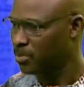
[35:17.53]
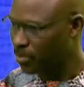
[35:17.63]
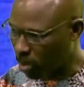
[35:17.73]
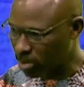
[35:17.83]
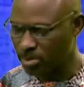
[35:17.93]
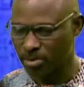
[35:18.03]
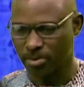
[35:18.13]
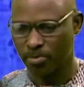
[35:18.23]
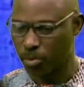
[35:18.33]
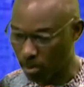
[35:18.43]
What
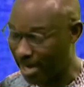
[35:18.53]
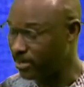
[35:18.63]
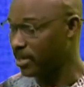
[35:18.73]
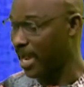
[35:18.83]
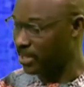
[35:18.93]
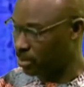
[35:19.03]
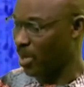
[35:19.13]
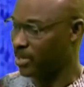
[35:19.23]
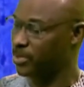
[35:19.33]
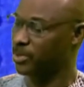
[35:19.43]
probably, and
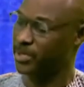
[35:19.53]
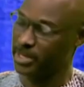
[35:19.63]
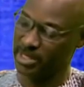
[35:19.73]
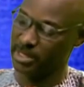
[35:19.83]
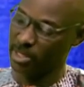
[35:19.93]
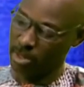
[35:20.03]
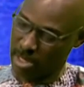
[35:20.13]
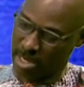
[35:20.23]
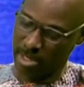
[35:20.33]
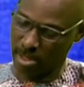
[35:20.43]
well, based
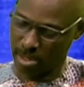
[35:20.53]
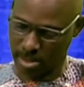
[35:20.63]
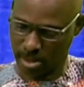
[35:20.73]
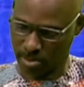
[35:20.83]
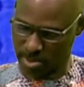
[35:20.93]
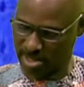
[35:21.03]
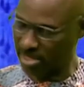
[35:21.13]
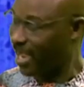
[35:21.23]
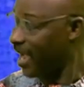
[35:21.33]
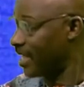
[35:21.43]
within
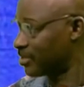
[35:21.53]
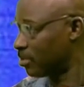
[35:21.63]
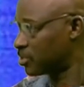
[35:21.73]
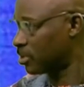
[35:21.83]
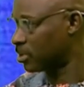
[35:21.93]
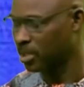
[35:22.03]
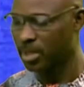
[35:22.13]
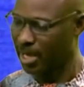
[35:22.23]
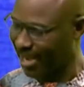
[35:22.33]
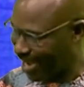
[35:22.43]
assumption,
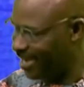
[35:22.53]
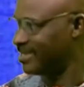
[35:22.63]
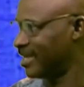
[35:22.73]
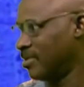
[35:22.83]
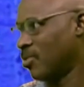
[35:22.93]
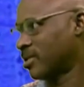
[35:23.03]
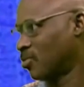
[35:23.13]
allegedly was